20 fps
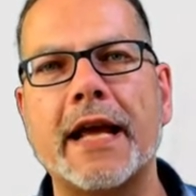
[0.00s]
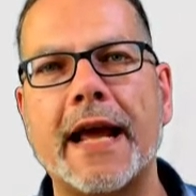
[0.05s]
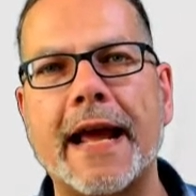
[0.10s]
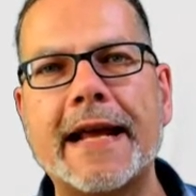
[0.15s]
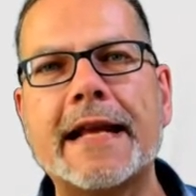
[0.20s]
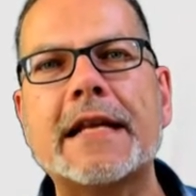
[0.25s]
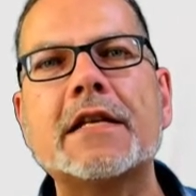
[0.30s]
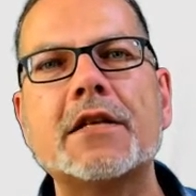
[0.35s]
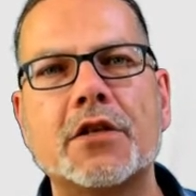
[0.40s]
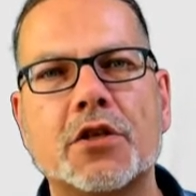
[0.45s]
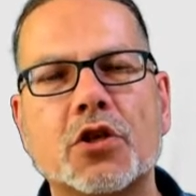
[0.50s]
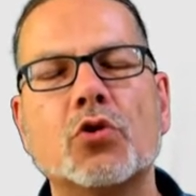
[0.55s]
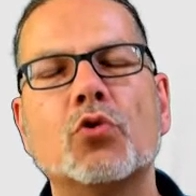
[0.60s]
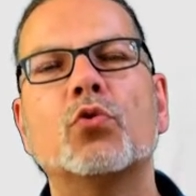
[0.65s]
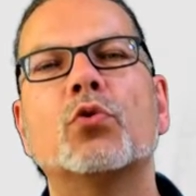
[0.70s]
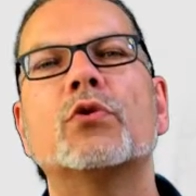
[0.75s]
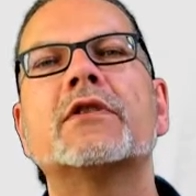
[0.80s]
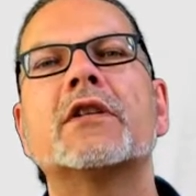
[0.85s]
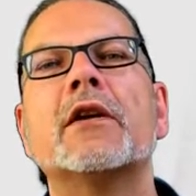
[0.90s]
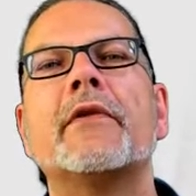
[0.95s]
end
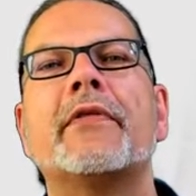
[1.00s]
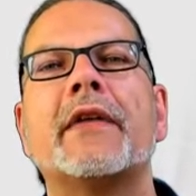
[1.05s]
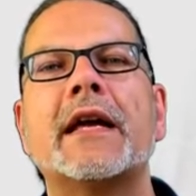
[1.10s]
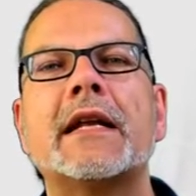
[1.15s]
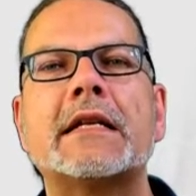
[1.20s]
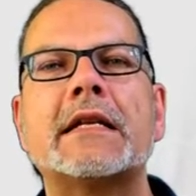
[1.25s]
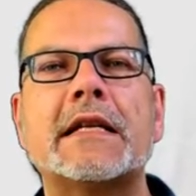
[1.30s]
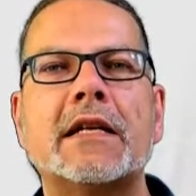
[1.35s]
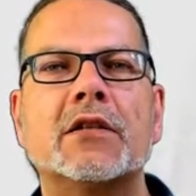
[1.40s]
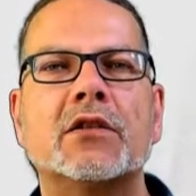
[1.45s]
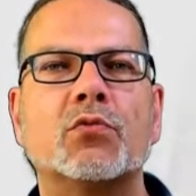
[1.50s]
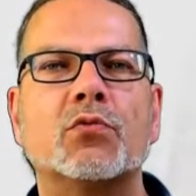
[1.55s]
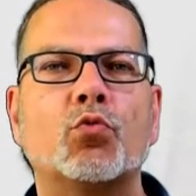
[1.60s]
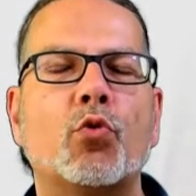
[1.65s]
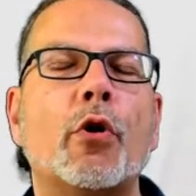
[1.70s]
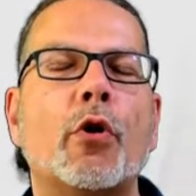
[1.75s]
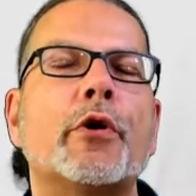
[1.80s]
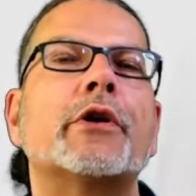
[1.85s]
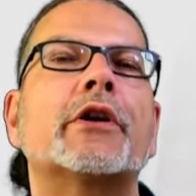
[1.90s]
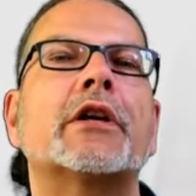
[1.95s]
user that is
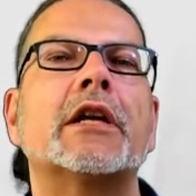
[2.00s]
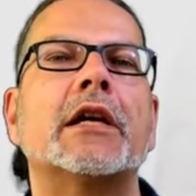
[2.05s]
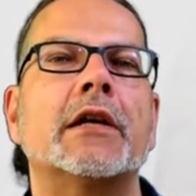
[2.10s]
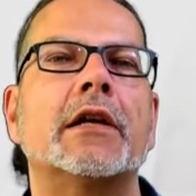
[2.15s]
working